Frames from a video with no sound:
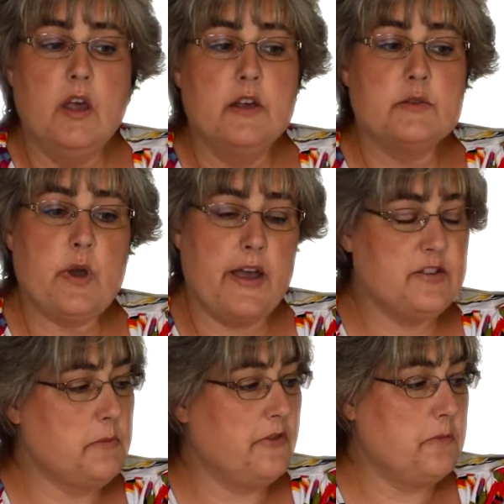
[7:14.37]
So I have
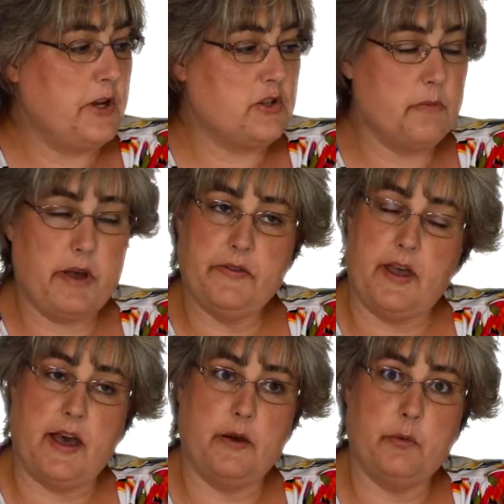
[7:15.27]
some information about
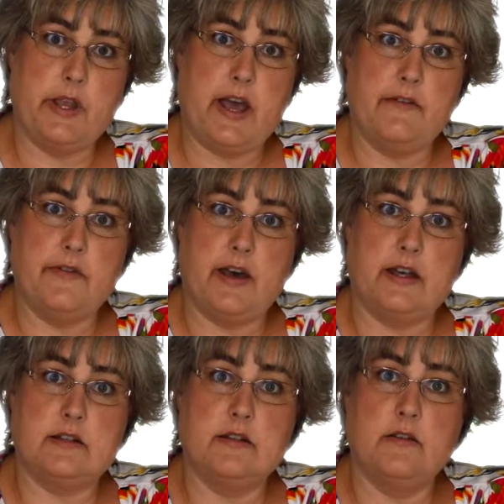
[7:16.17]
that. We have
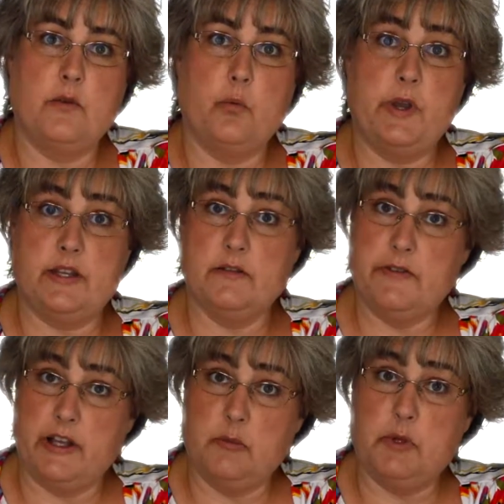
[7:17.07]
that wheat
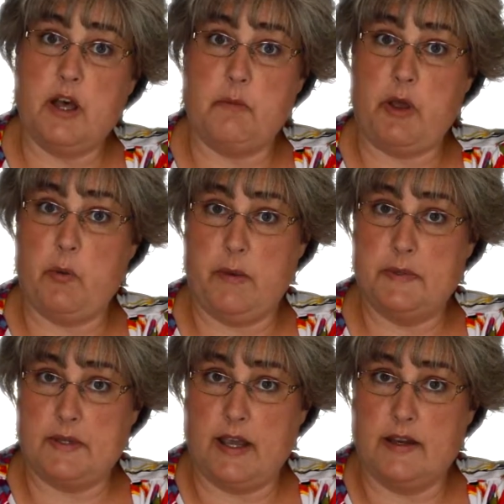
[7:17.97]
available on my
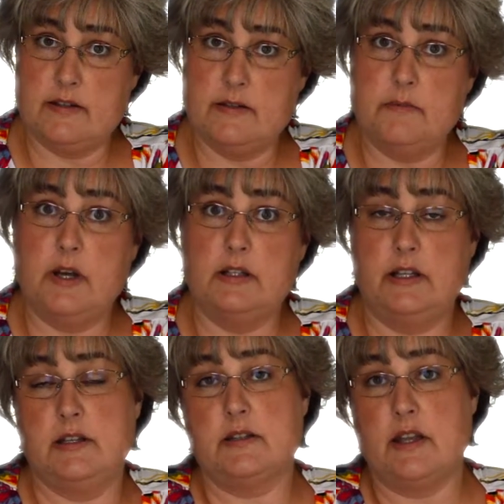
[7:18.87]
website,
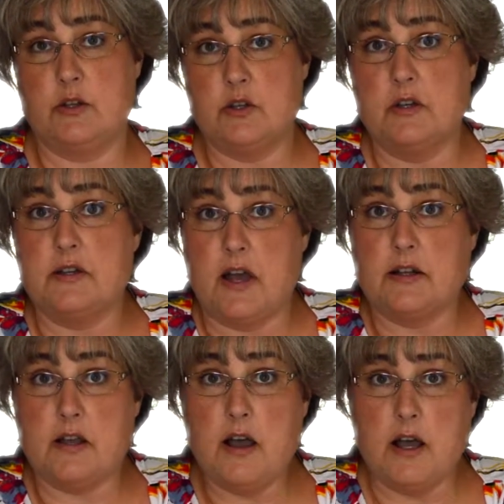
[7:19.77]

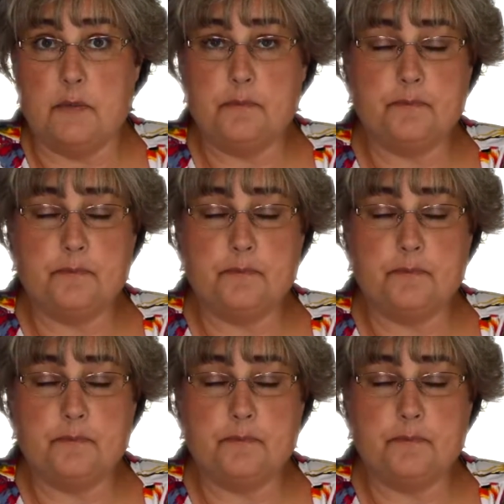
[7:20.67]
alenaskitchen.com.